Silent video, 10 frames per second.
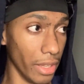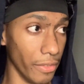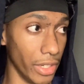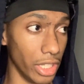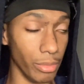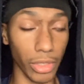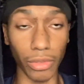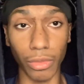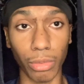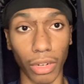very
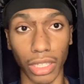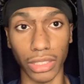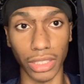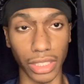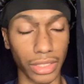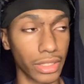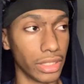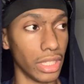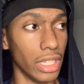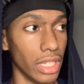beautiful process.
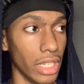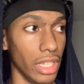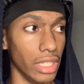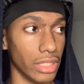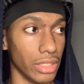And it's